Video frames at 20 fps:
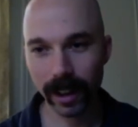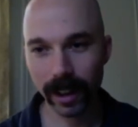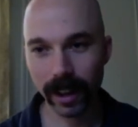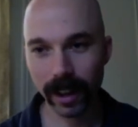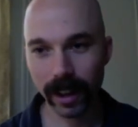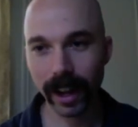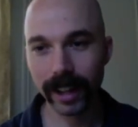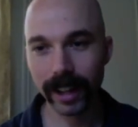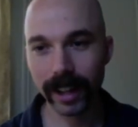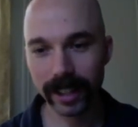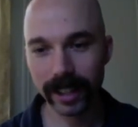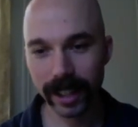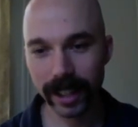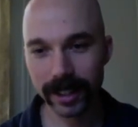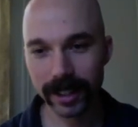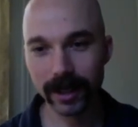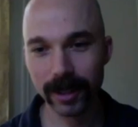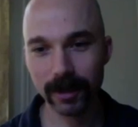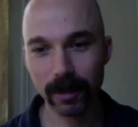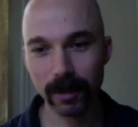I
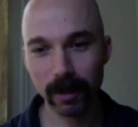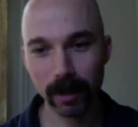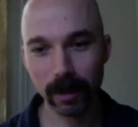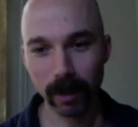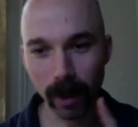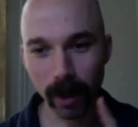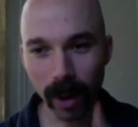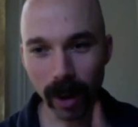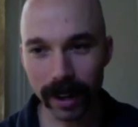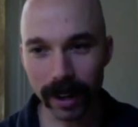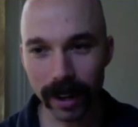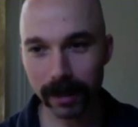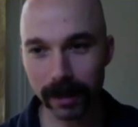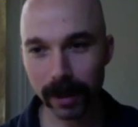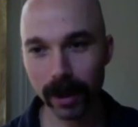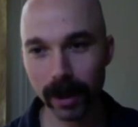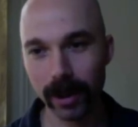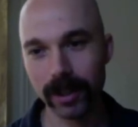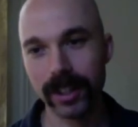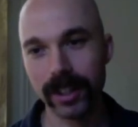tested one
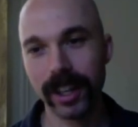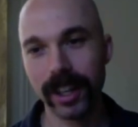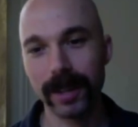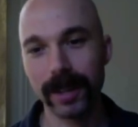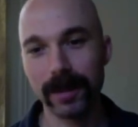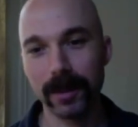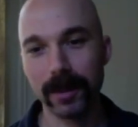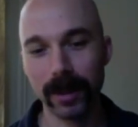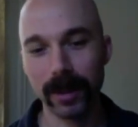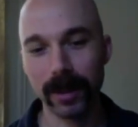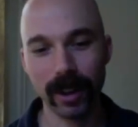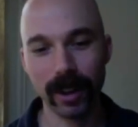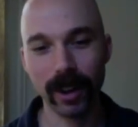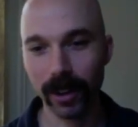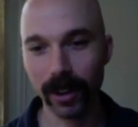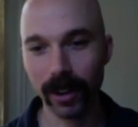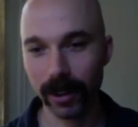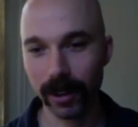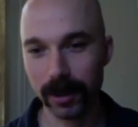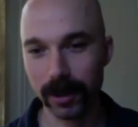prototype with
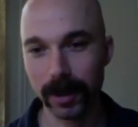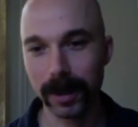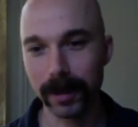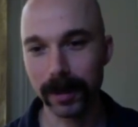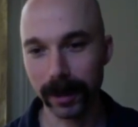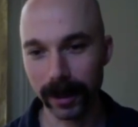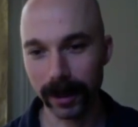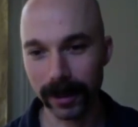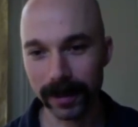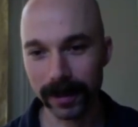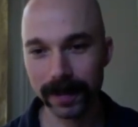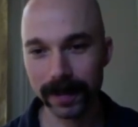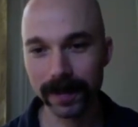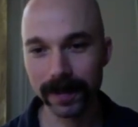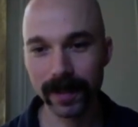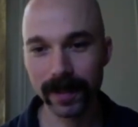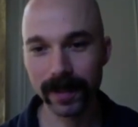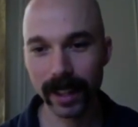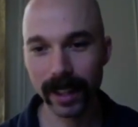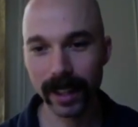all those people,
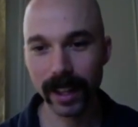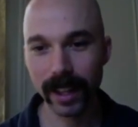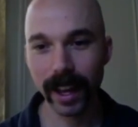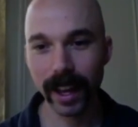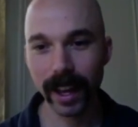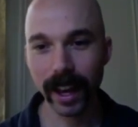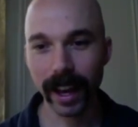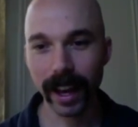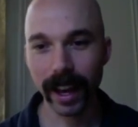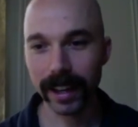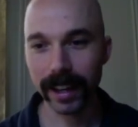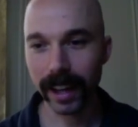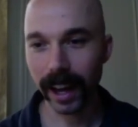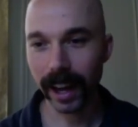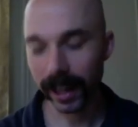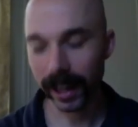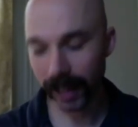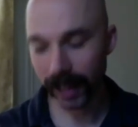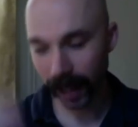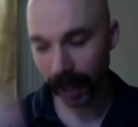and
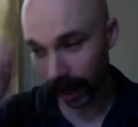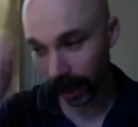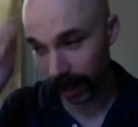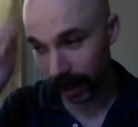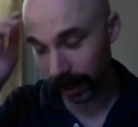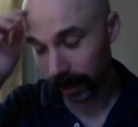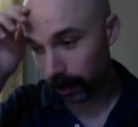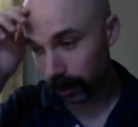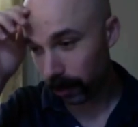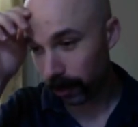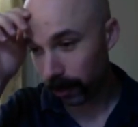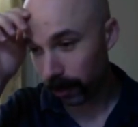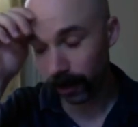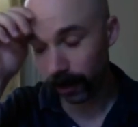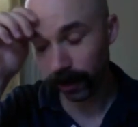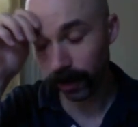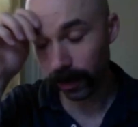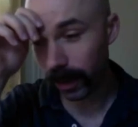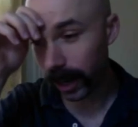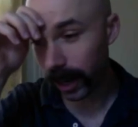I got
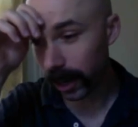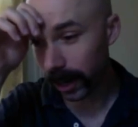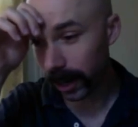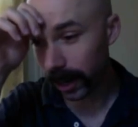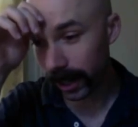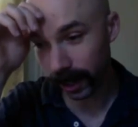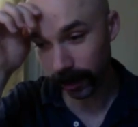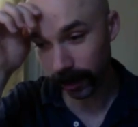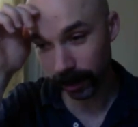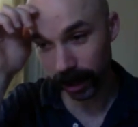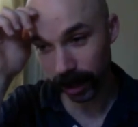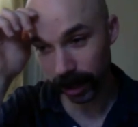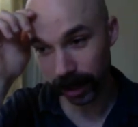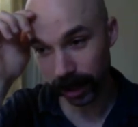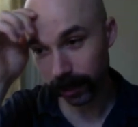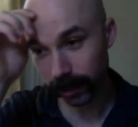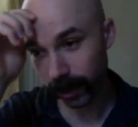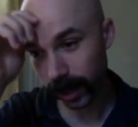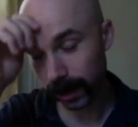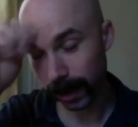very
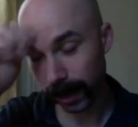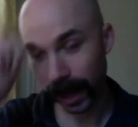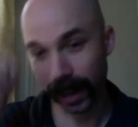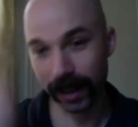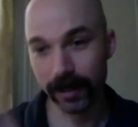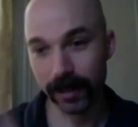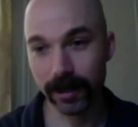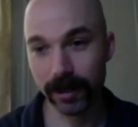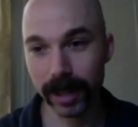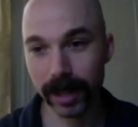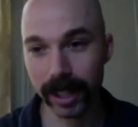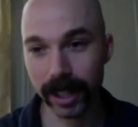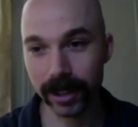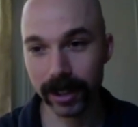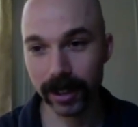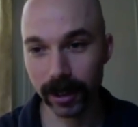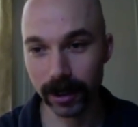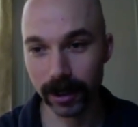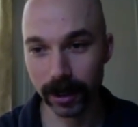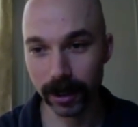different feedback from each
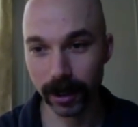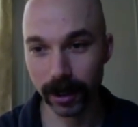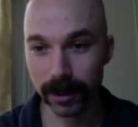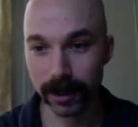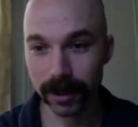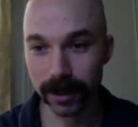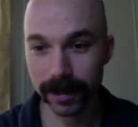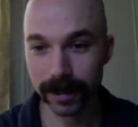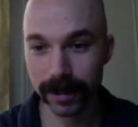of those groups.